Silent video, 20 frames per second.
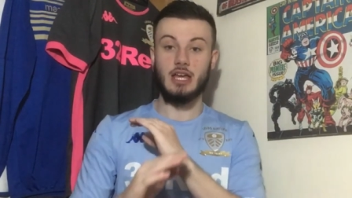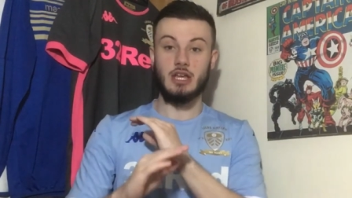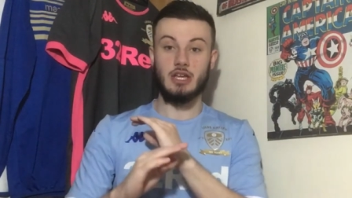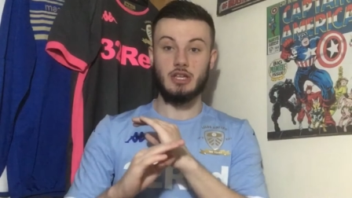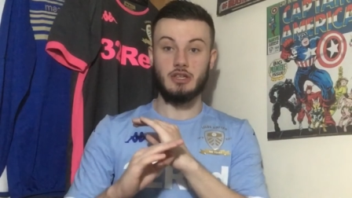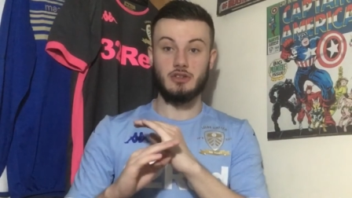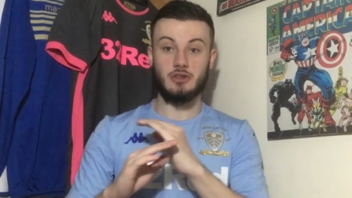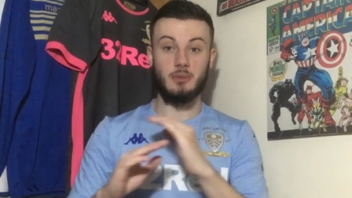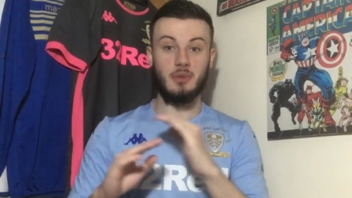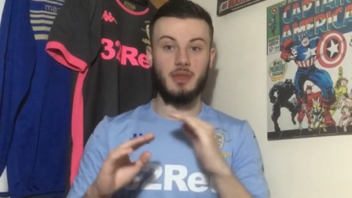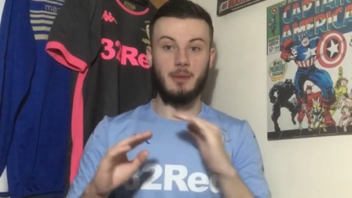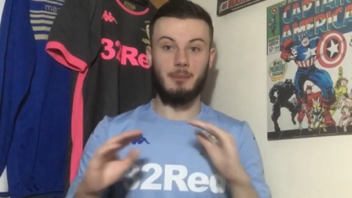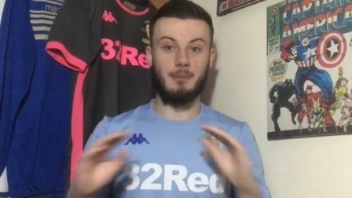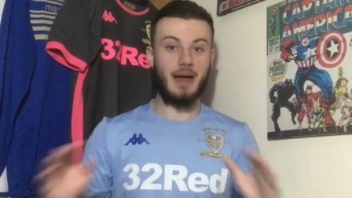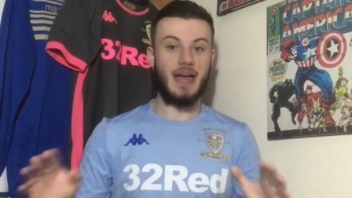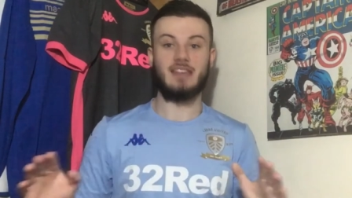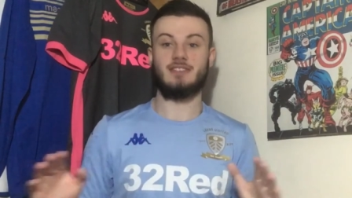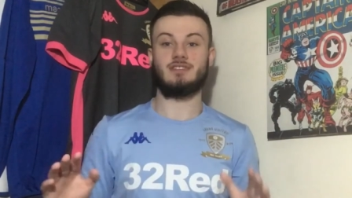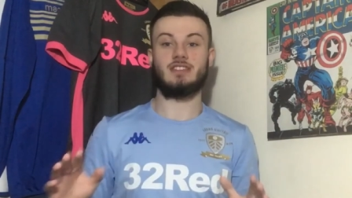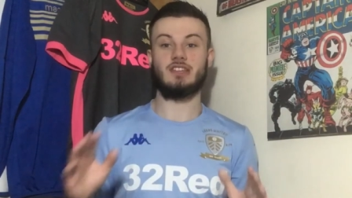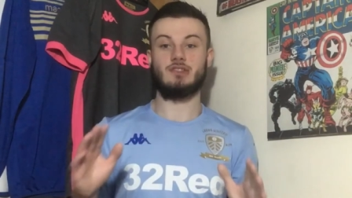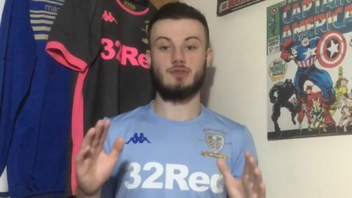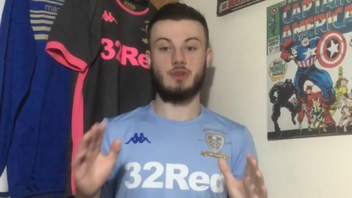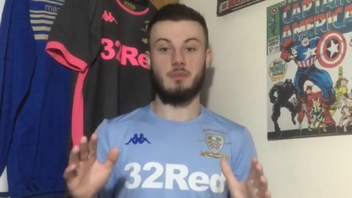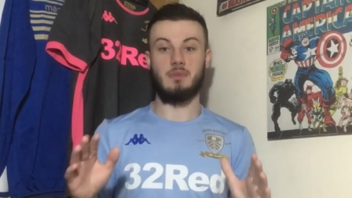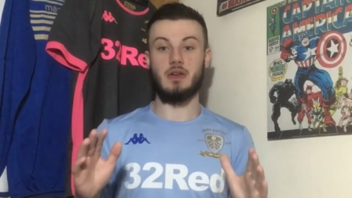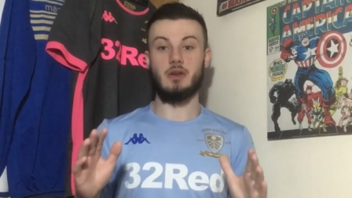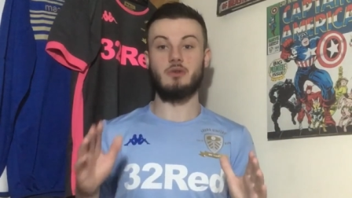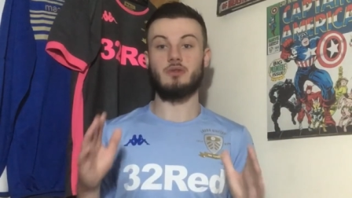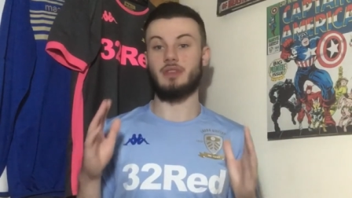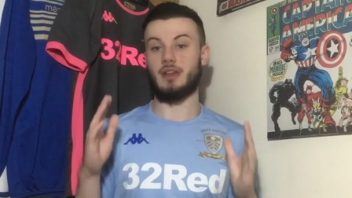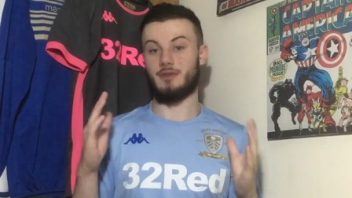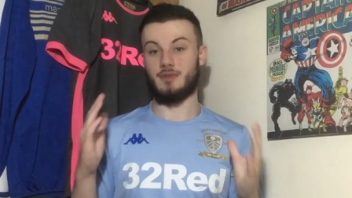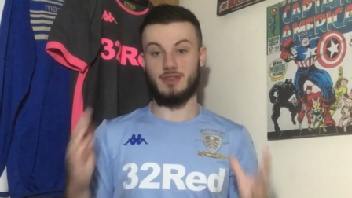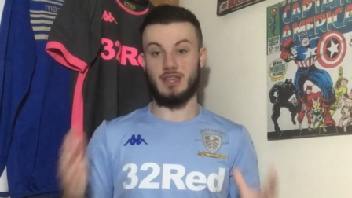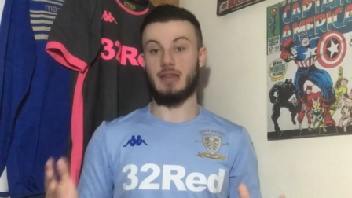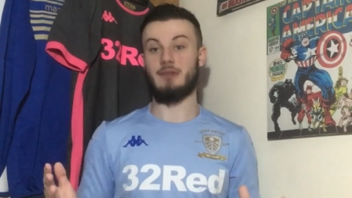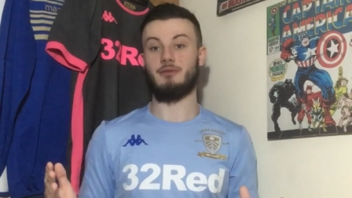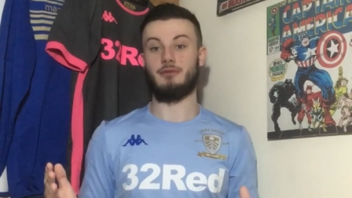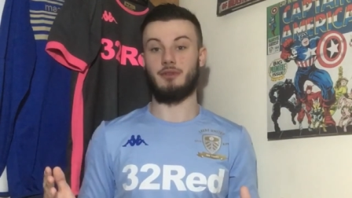some of the best distribution I've
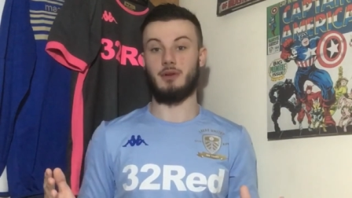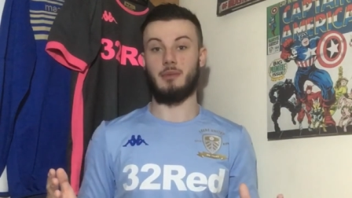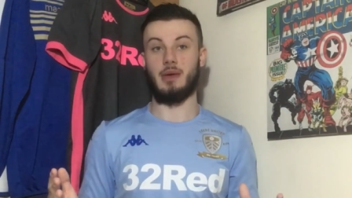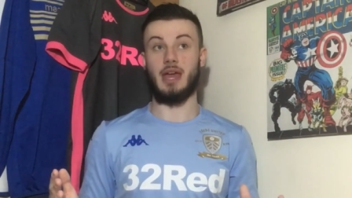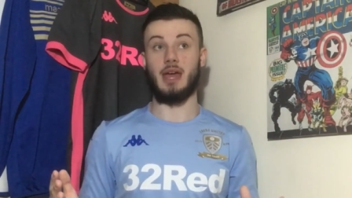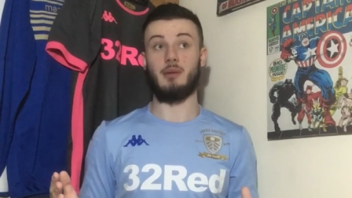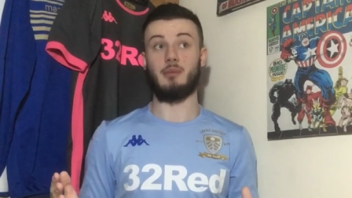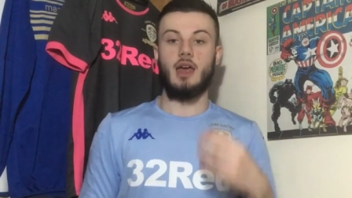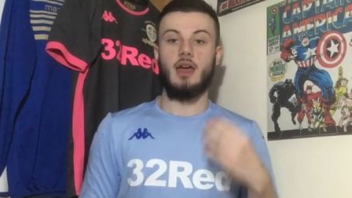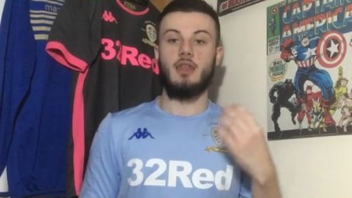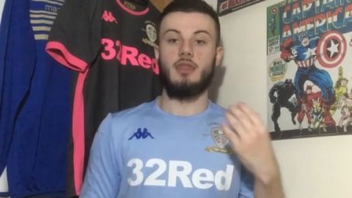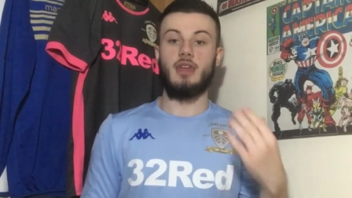seen from him.